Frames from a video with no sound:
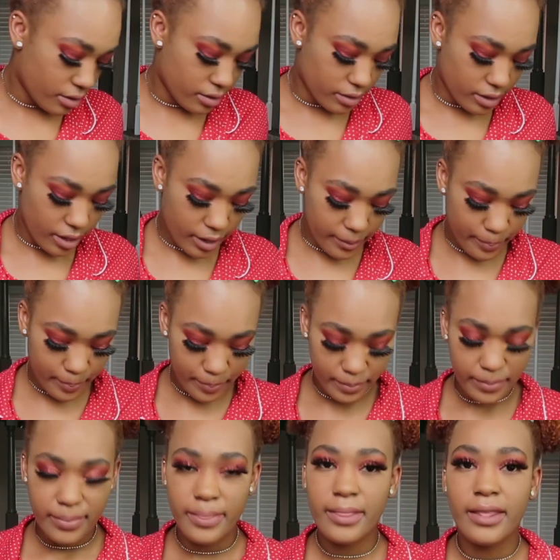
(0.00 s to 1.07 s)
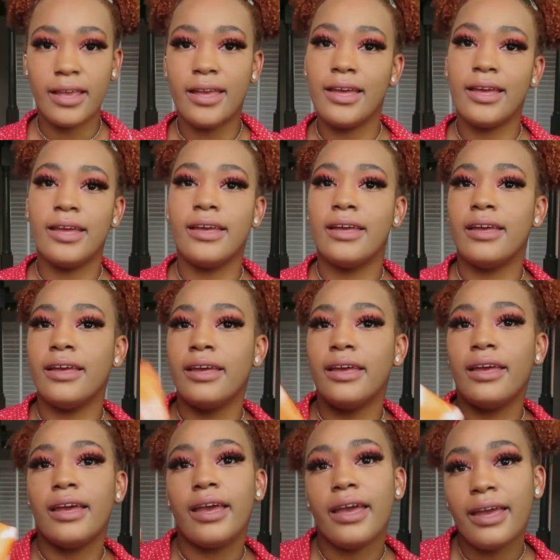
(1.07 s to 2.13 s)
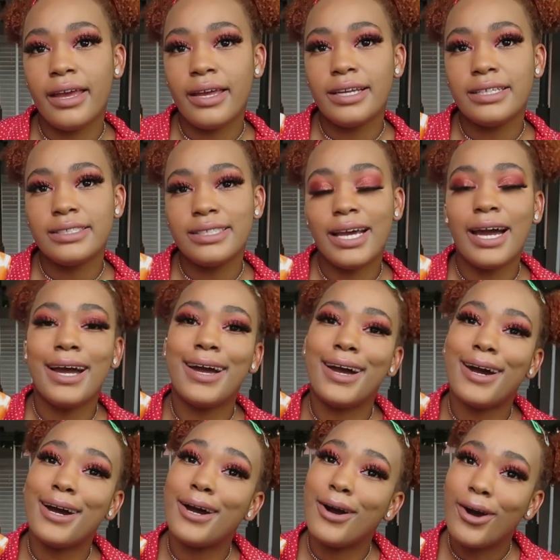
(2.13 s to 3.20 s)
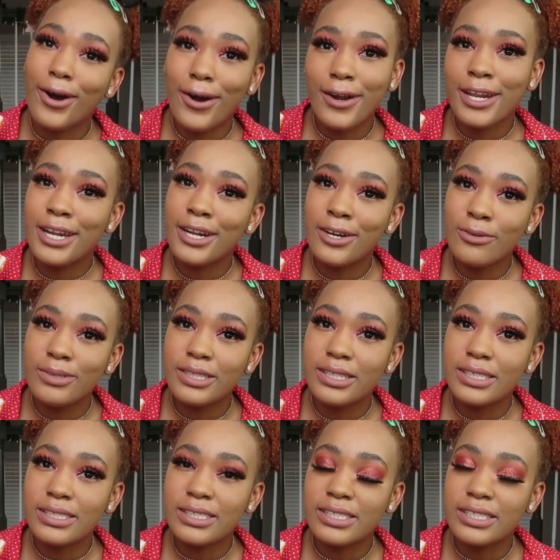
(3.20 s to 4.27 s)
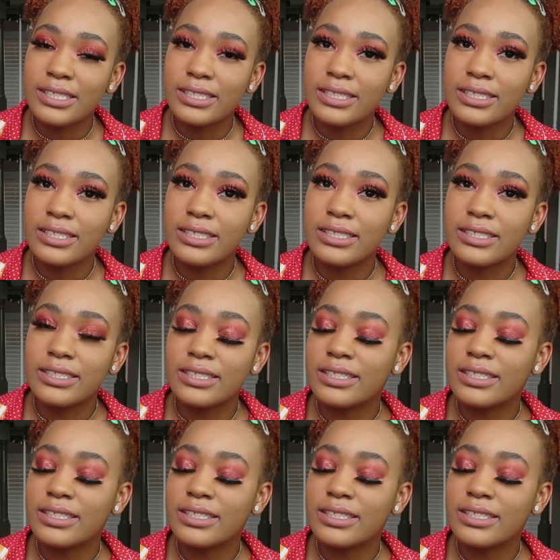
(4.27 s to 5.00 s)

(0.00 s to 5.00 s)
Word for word: Okay. And I already know what this is.